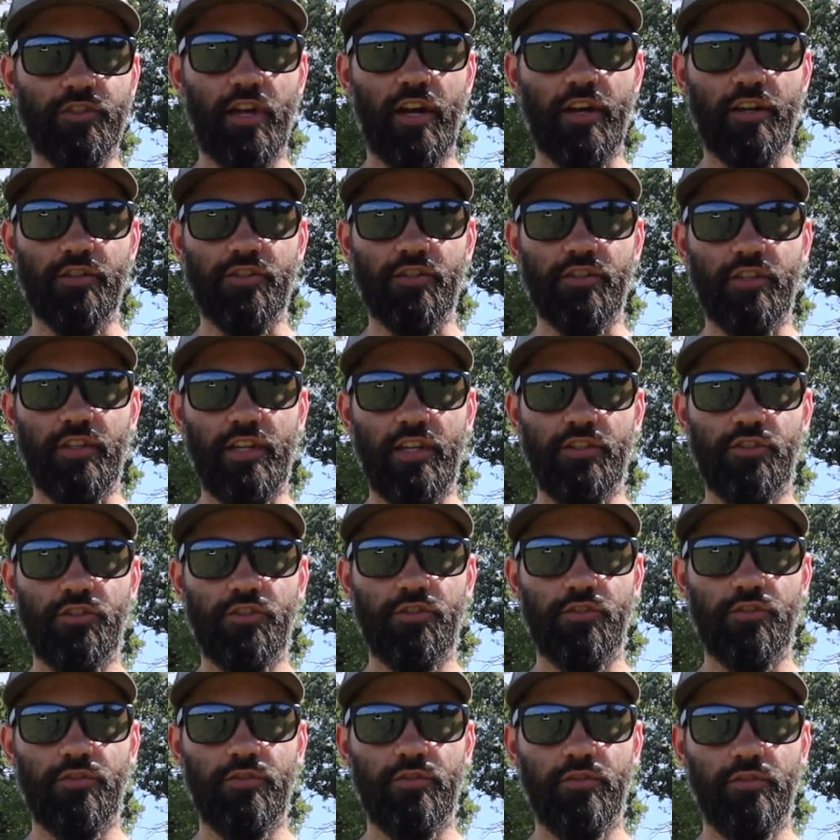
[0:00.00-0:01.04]
long as it needs
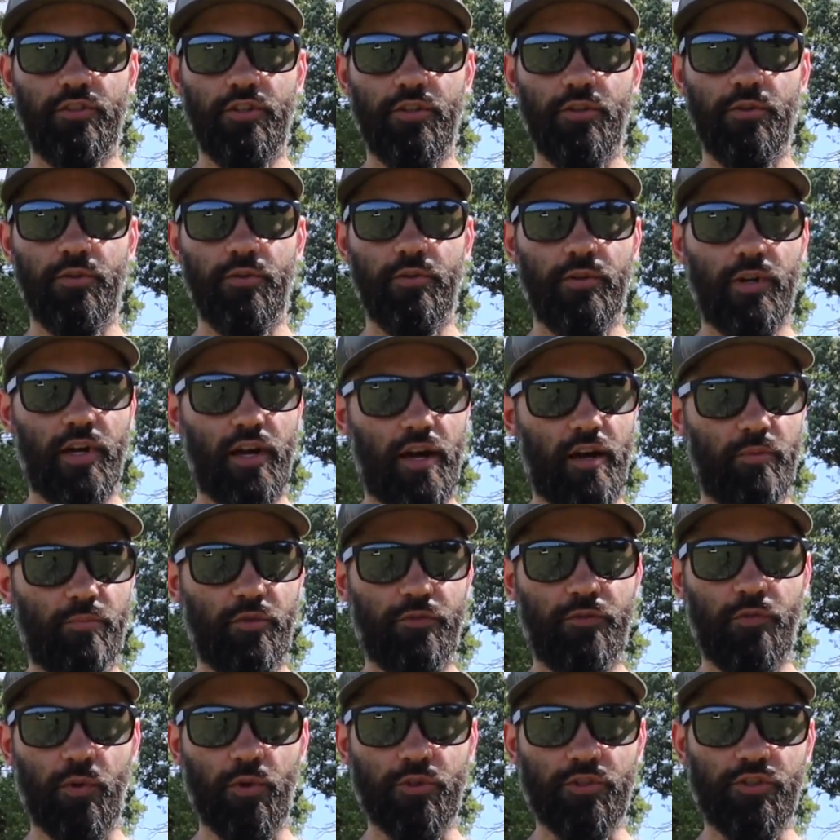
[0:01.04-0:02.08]
to
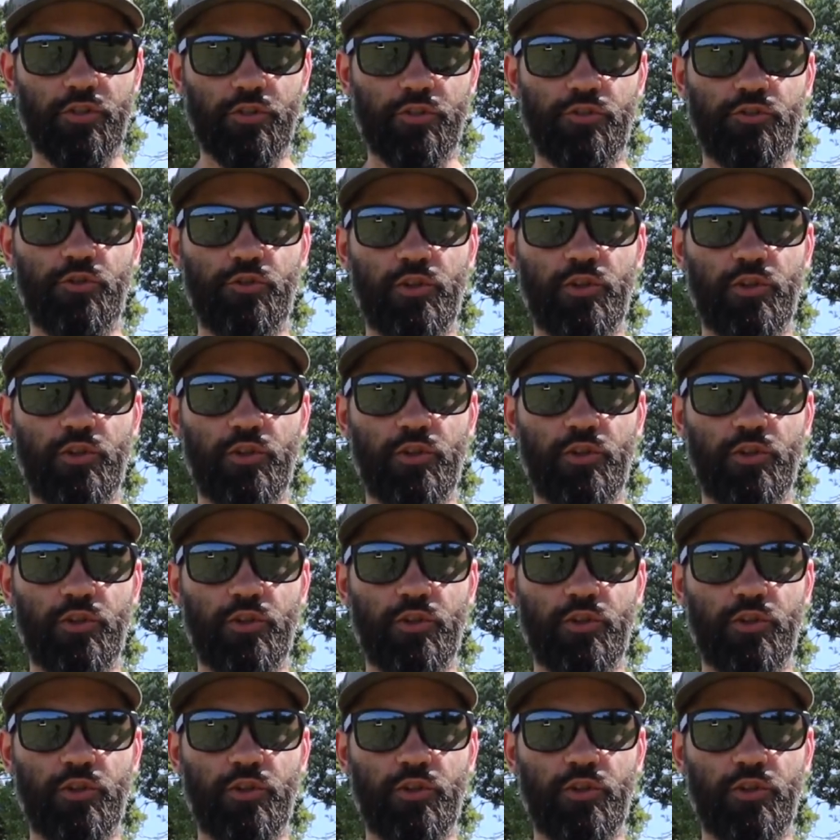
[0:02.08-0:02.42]
before it starts